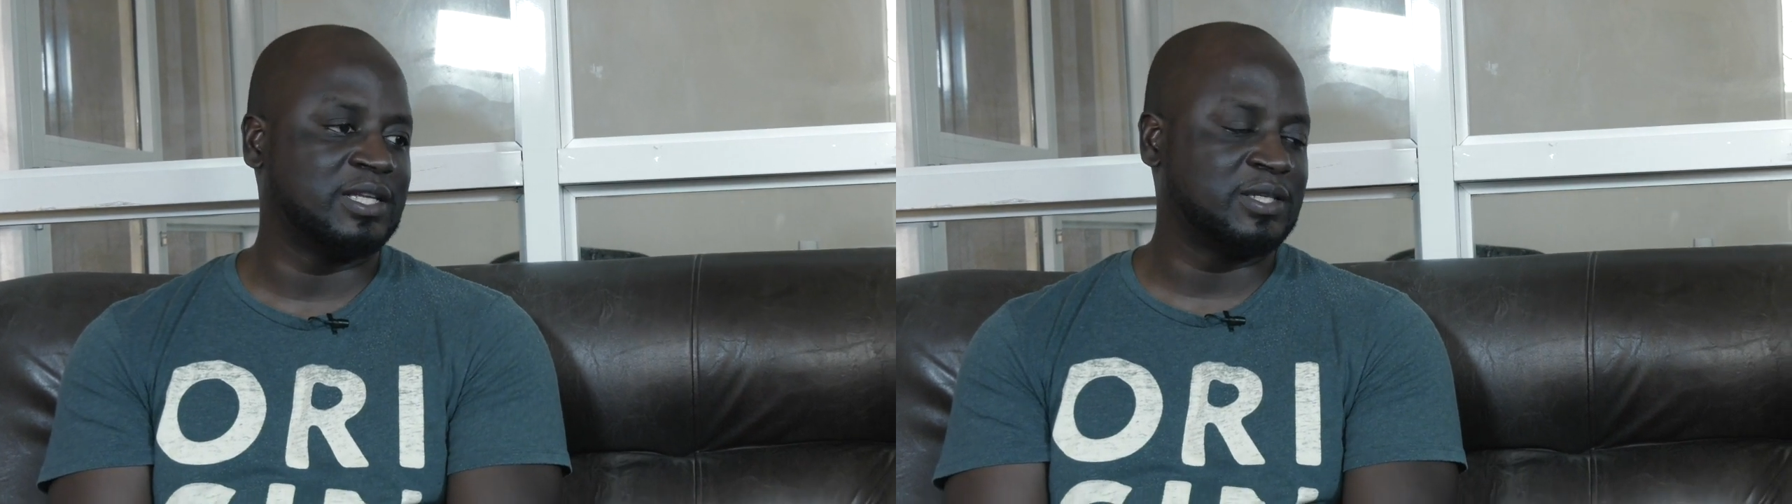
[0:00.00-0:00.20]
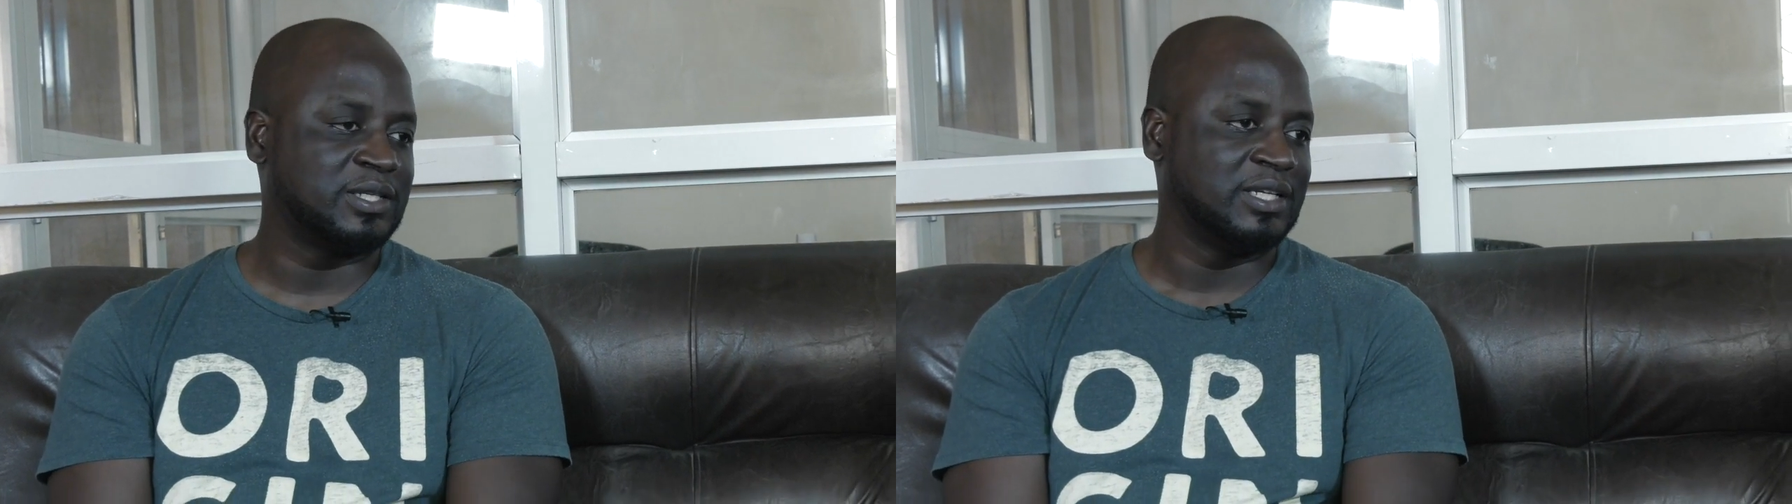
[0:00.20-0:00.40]

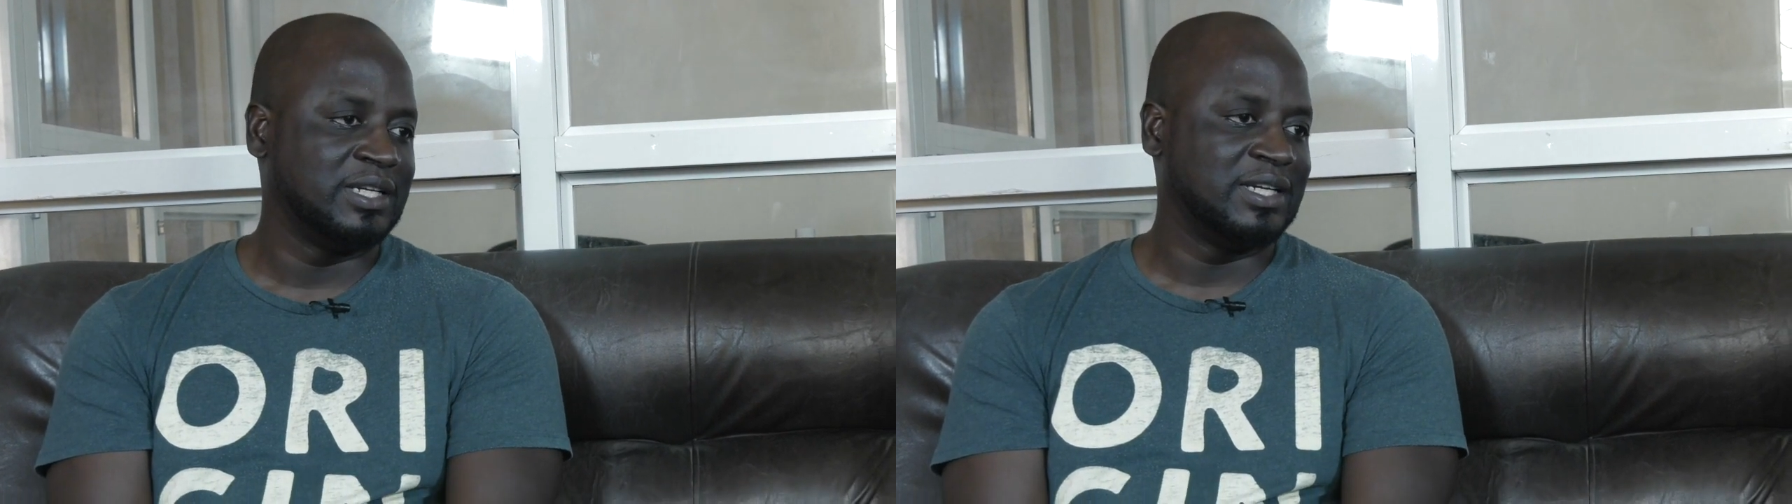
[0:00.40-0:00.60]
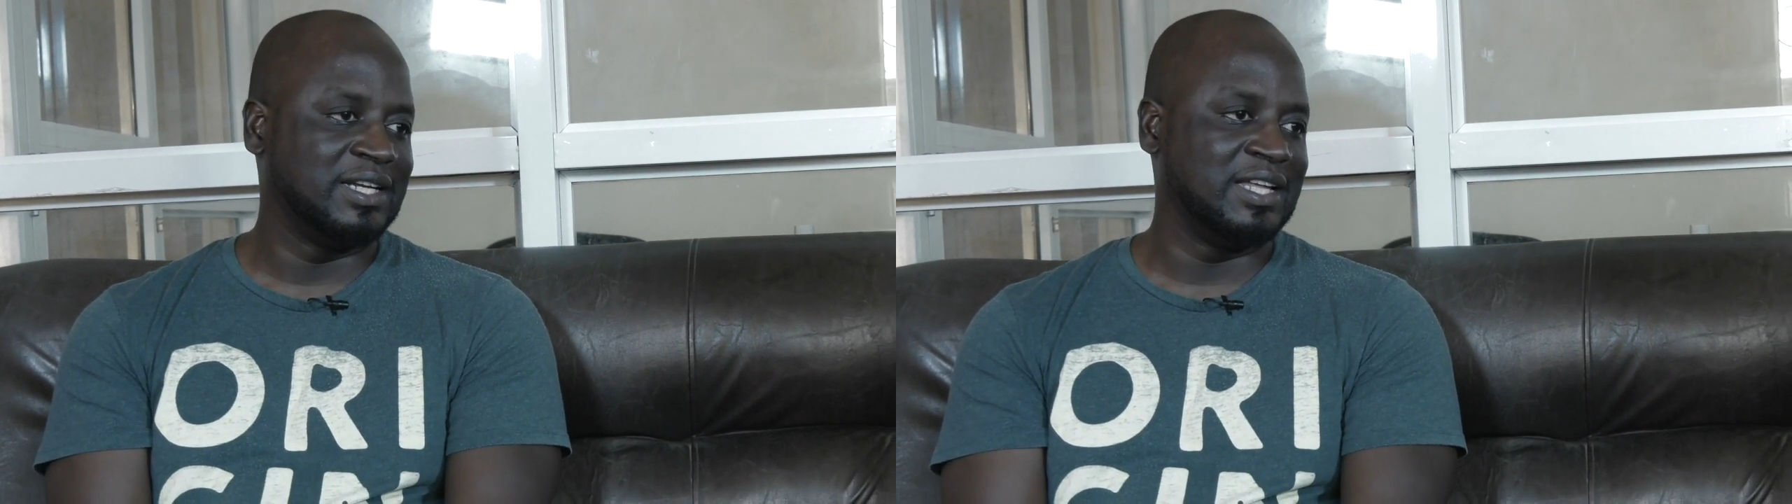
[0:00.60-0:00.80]
that
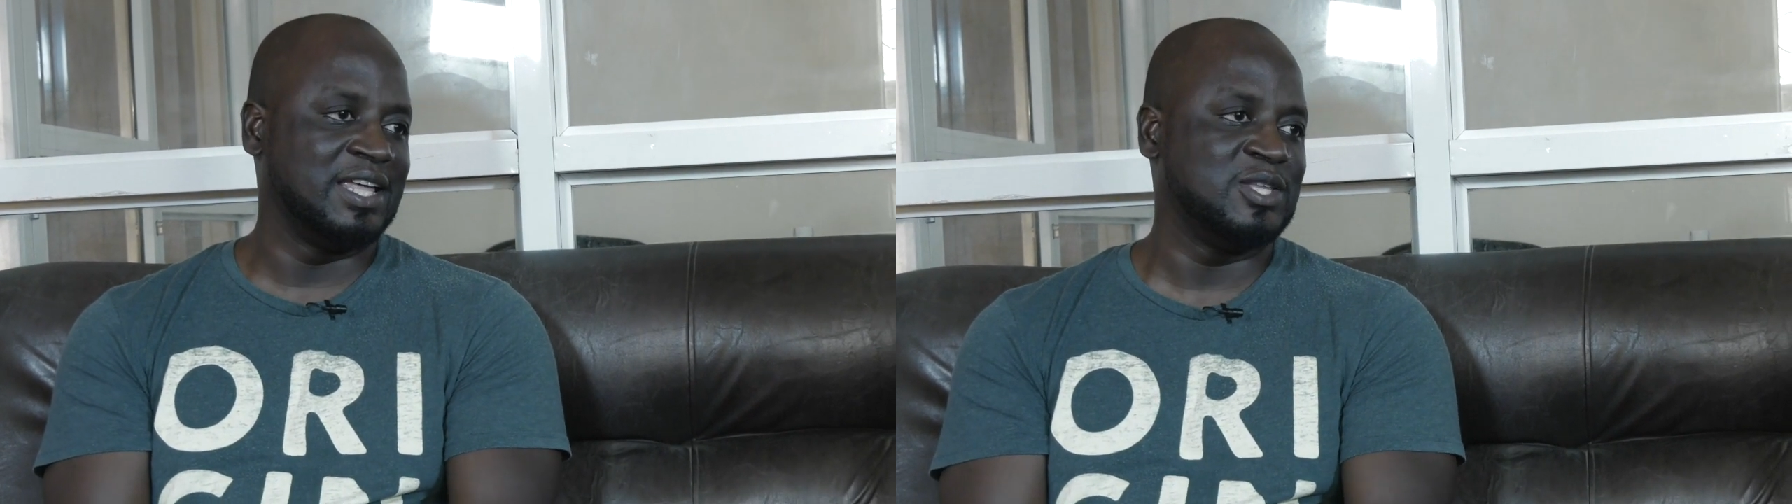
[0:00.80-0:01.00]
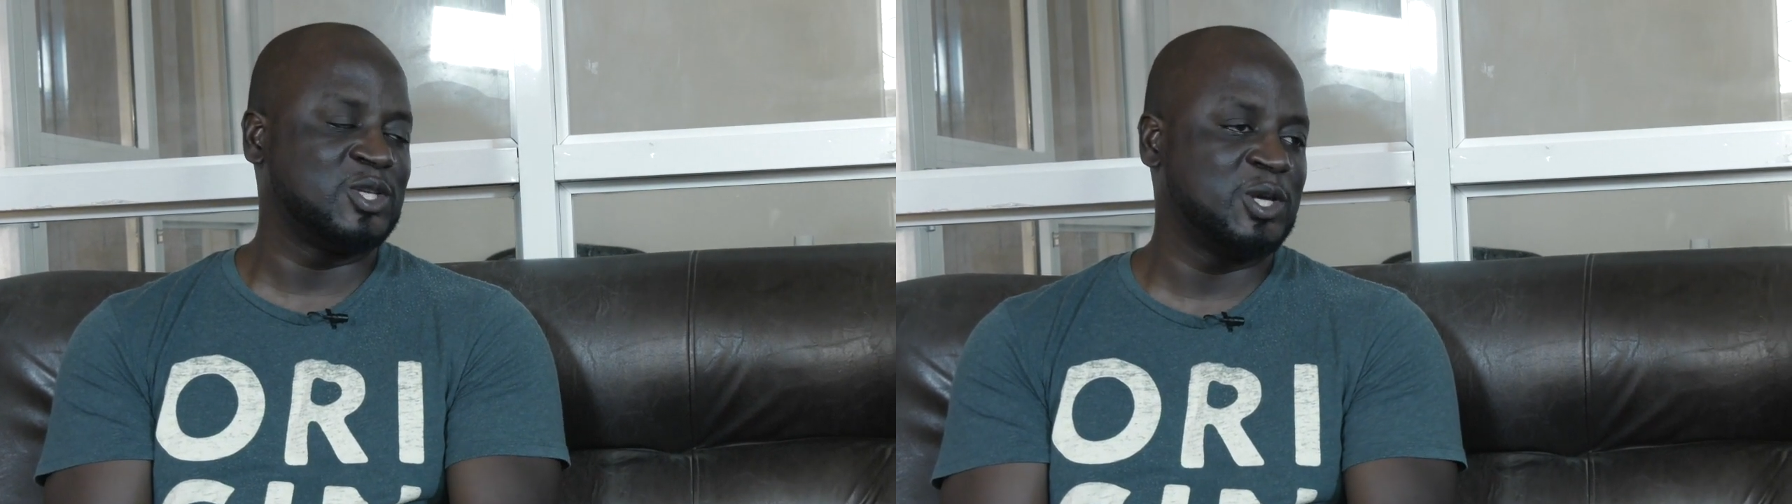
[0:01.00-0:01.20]

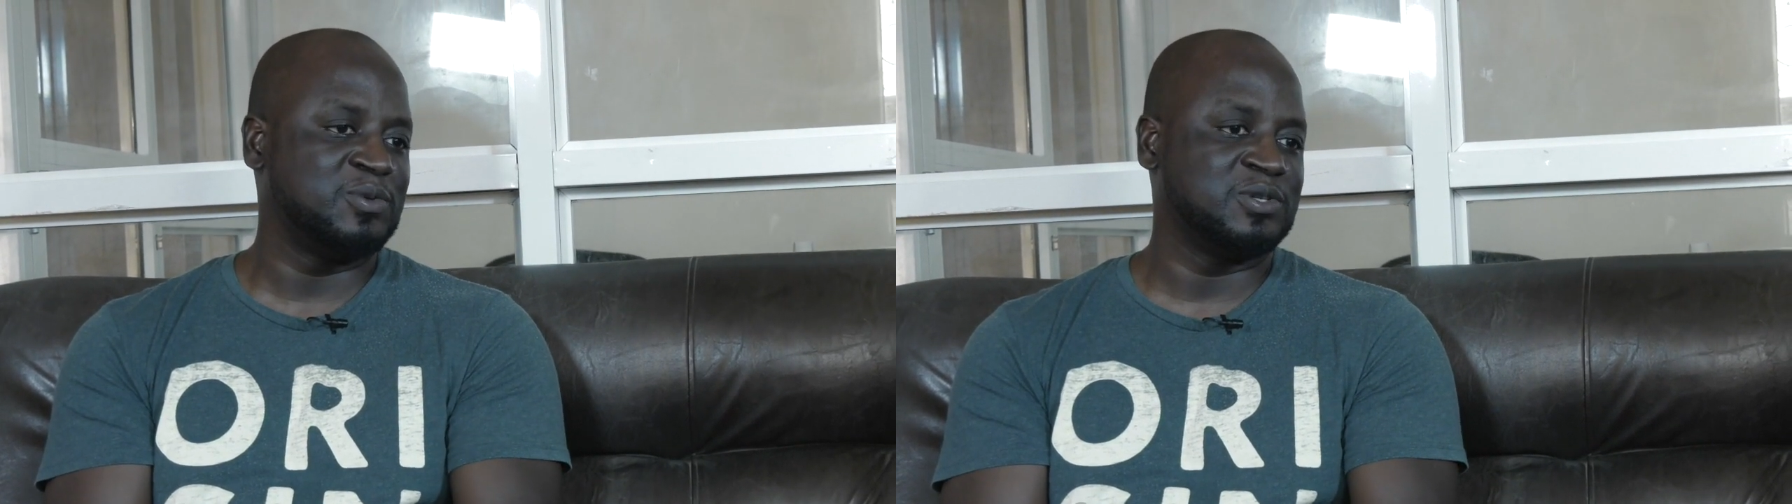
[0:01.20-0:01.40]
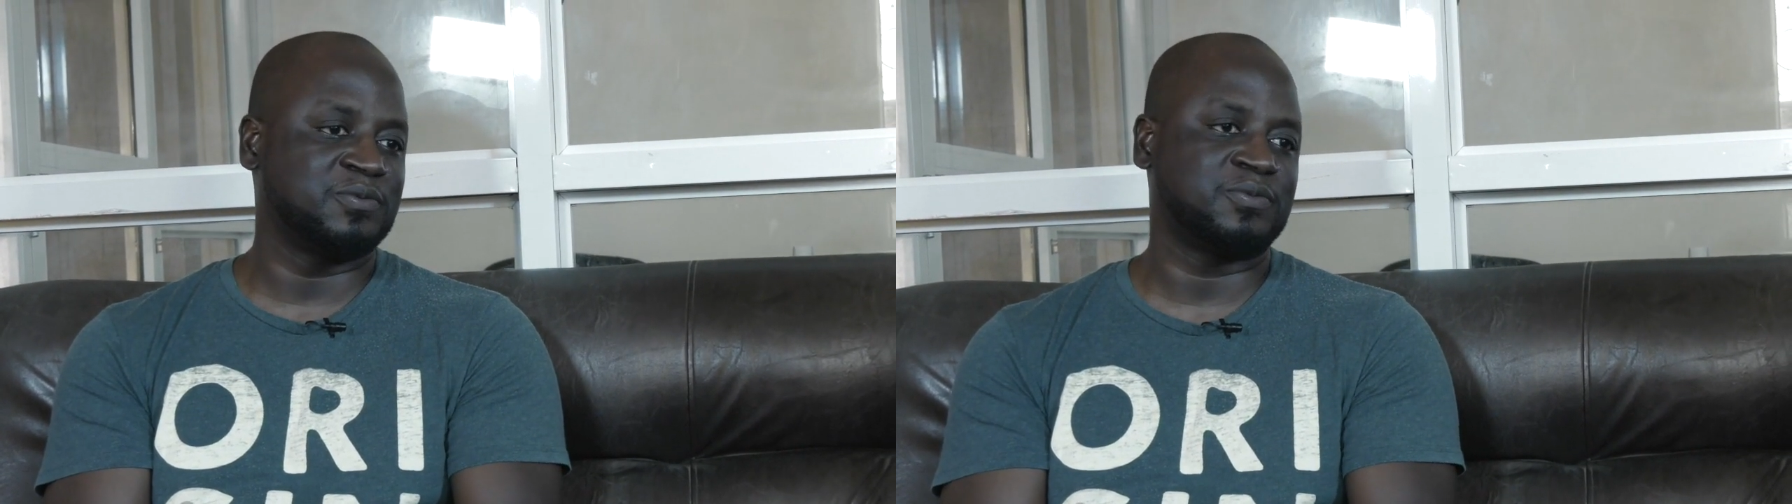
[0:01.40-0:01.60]
in
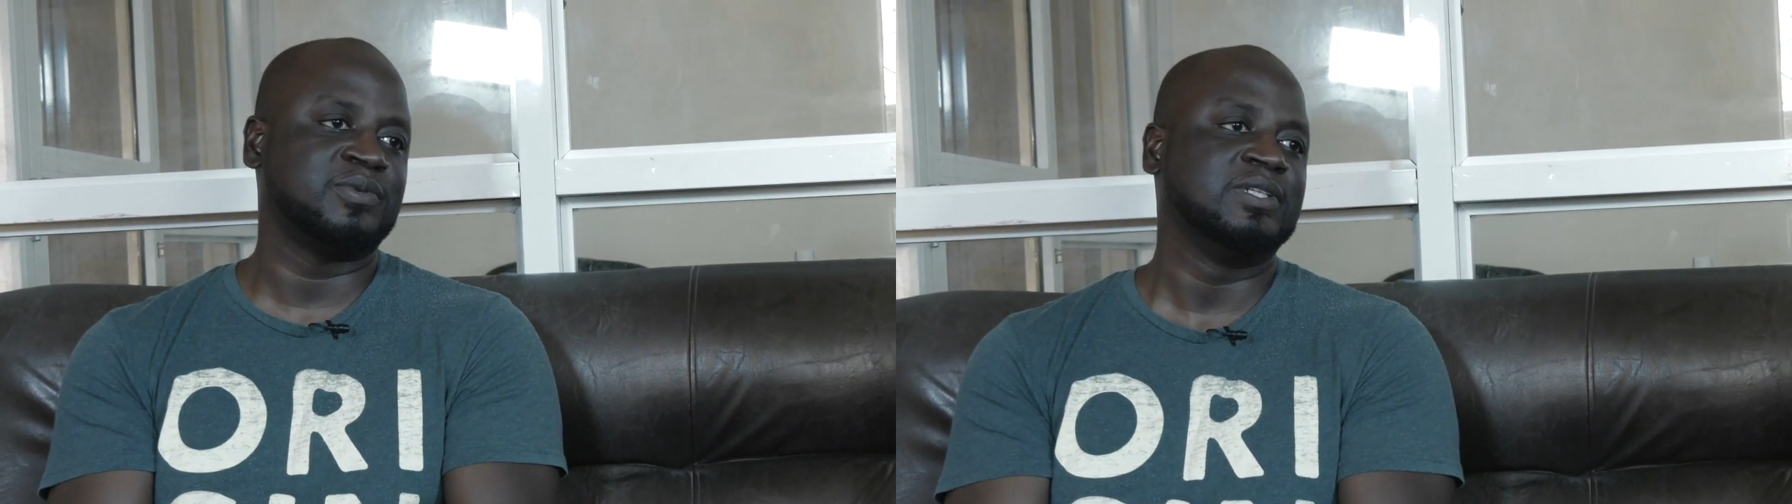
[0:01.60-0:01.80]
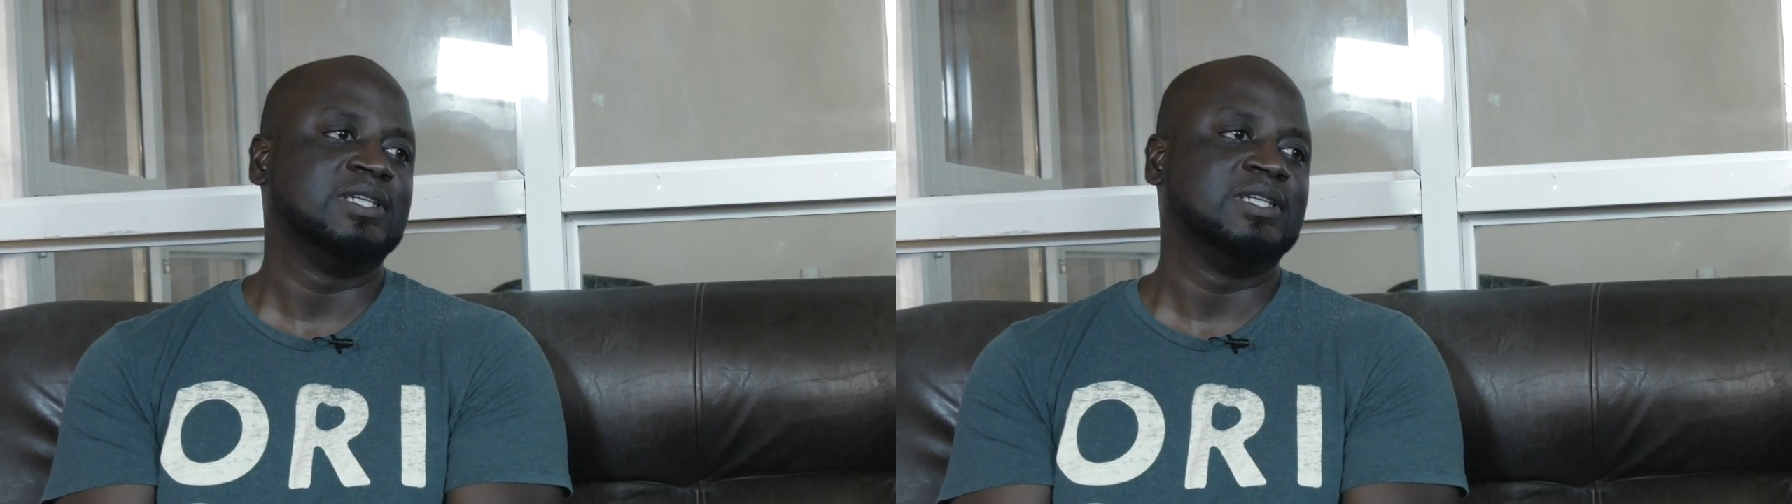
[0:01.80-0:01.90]
terms of